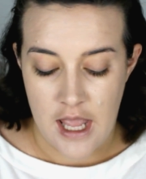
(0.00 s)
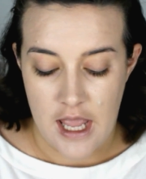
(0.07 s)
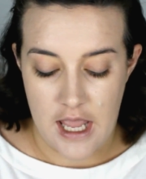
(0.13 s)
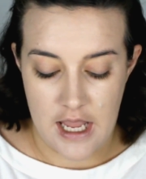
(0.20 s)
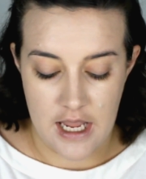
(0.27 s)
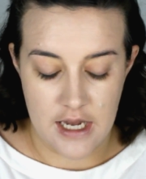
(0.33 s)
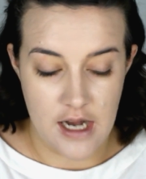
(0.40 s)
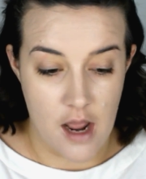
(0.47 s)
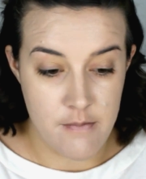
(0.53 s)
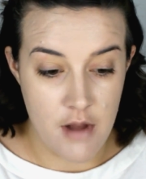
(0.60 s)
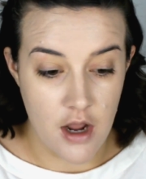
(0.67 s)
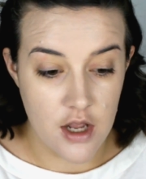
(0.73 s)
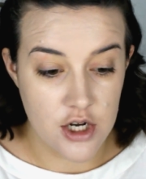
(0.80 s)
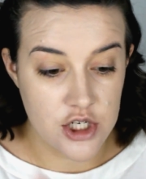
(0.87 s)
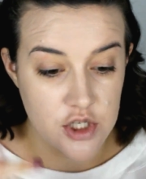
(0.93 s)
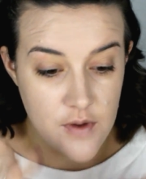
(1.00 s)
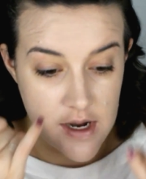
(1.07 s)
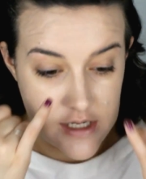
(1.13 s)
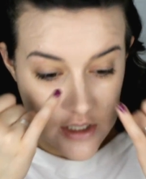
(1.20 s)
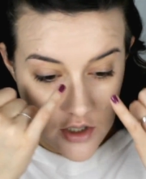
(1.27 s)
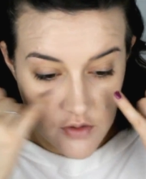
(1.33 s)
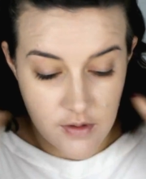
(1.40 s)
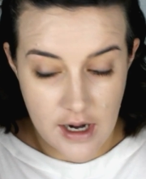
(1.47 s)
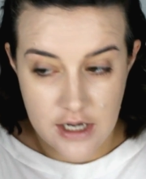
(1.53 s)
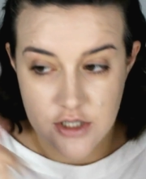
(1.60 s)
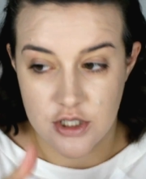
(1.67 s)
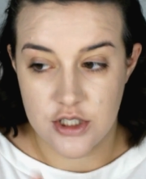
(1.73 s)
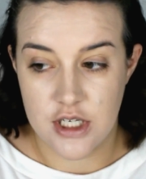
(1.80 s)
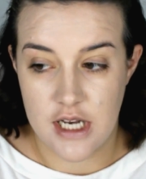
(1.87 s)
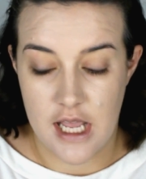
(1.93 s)
And I'm not going to do any
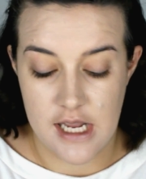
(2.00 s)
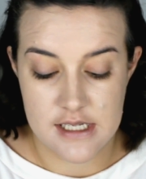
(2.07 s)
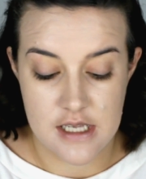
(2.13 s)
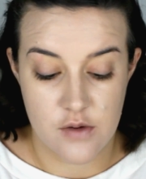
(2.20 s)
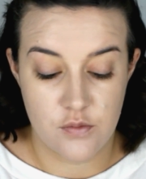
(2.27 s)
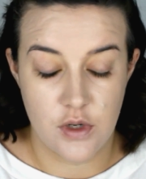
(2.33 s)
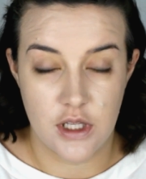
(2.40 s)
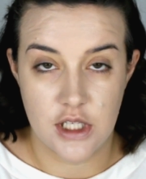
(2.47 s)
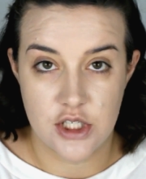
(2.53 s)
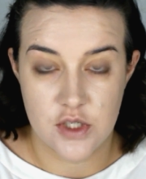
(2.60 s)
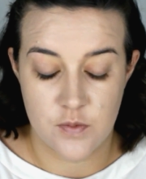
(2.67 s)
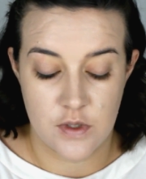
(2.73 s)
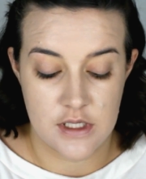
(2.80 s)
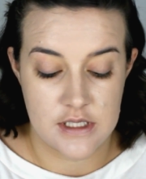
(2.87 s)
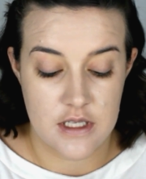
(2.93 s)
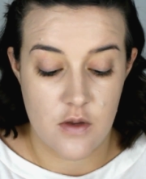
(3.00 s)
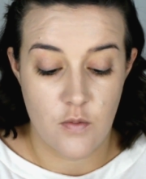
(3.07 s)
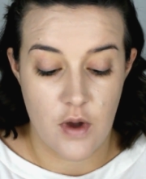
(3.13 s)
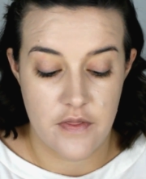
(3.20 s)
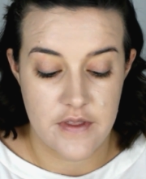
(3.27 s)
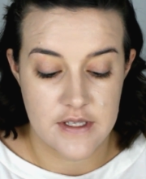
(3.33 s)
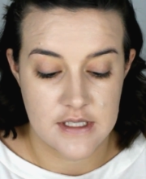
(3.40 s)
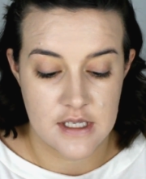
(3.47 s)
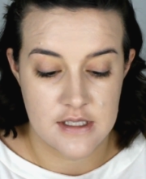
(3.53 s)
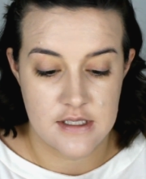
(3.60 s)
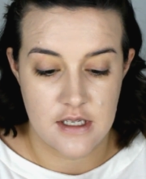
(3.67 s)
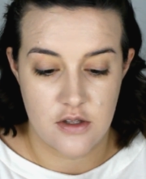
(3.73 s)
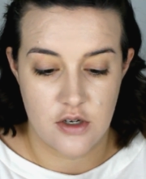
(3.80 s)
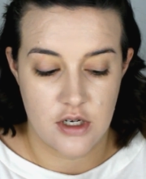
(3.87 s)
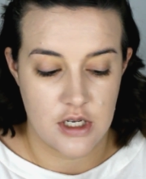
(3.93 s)
corrector today because I really just want to see what this
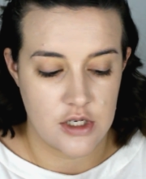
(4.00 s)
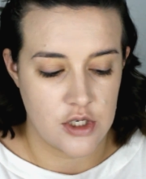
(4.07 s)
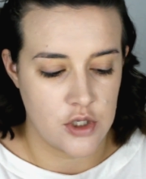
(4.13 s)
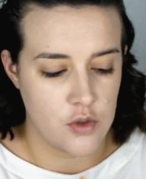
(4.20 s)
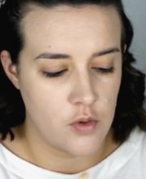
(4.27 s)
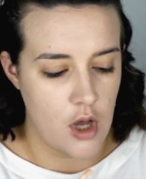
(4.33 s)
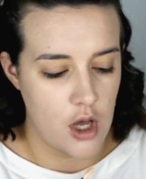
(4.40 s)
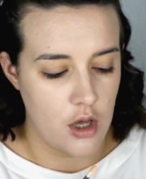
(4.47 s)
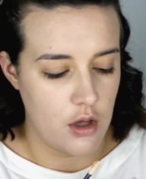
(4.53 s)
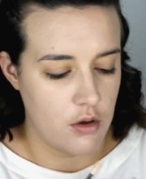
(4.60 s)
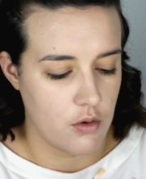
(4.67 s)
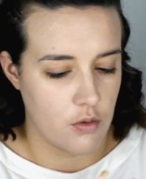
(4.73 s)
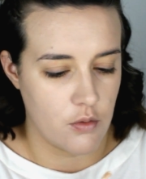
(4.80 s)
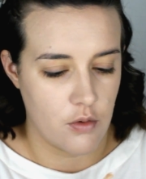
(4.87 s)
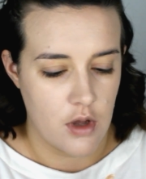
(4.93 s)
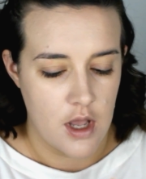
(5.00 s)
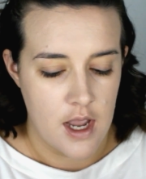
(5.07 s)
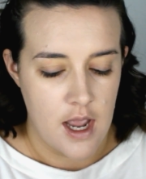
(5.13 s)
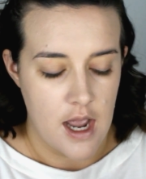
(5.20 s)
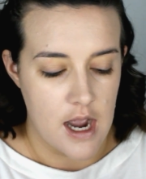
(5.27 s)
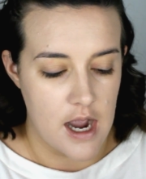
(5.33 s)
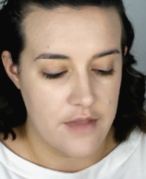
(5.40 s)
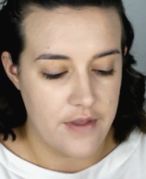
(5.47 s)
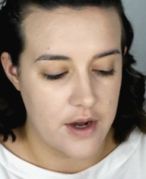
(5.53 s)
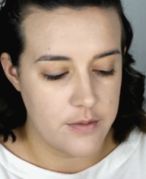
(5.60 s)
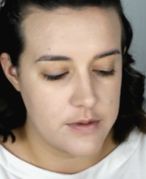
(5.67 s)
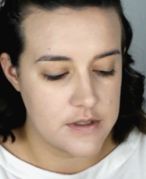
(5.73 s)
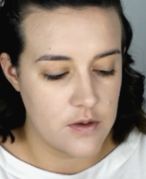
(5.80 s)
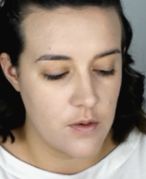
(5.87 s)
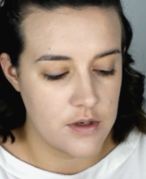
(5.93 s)
concealer can do. Oh! I thought it
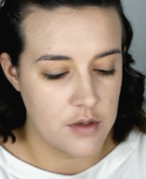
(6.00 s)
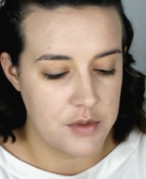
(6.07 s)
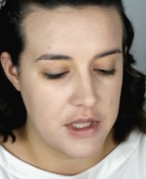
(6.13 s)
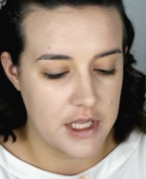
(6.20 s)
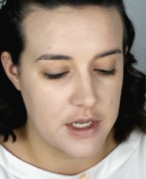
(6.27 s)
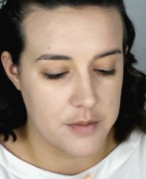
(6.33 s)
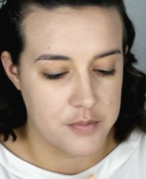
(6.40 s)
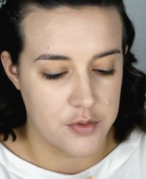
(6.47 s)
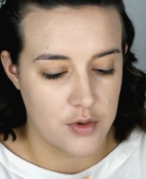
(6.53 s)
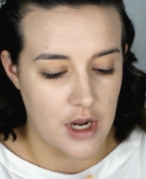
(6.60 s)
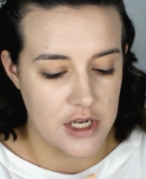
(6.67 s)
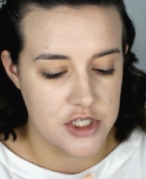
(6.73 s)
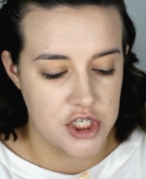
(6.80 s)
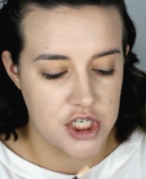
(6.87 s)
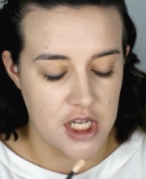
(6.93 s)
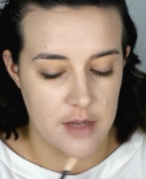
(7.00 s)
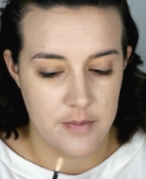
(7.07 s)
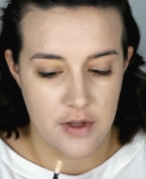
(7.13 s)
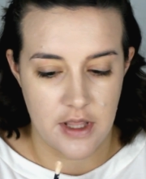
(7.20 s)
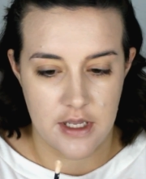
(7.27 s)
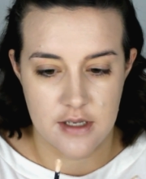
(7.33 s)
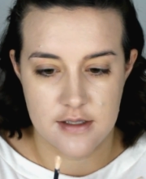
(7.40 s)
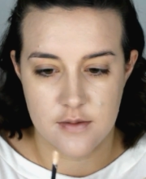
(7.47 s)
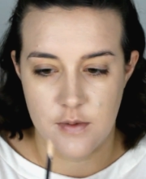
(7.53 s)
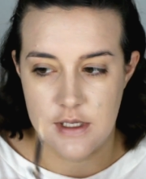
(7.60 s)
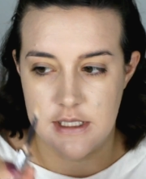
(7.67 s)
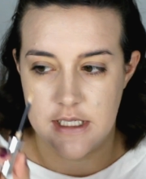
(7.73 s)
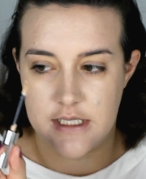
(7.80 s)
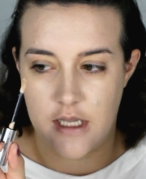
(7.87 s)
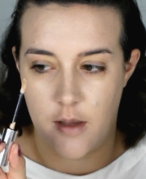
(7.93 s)
was going to be like a brush tip or like a
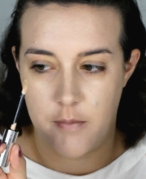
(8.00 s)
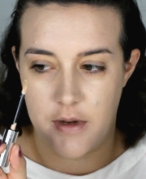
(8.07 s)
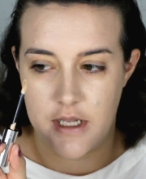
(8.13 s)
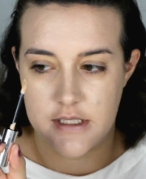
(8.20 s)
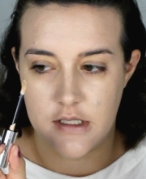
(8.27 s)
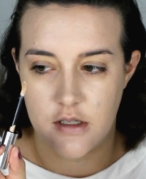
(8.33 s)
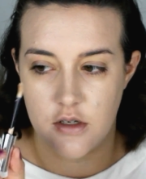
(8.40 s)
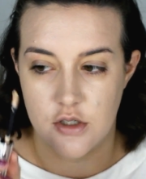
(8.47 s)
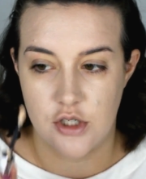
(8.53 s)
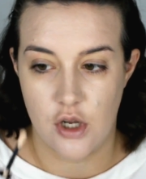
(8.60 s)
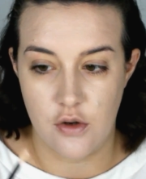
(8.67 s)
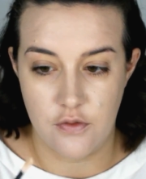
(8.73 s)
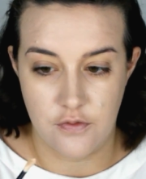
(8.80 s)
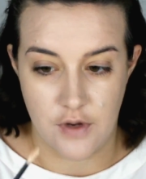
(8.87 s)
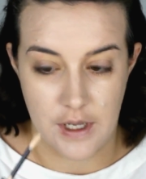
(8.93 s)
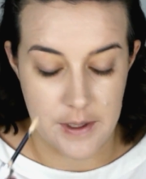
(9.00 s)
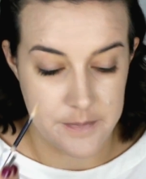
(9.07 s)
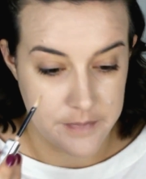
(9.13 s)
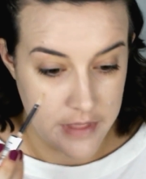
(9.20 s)
squeezy tip, but it's a little doe foot.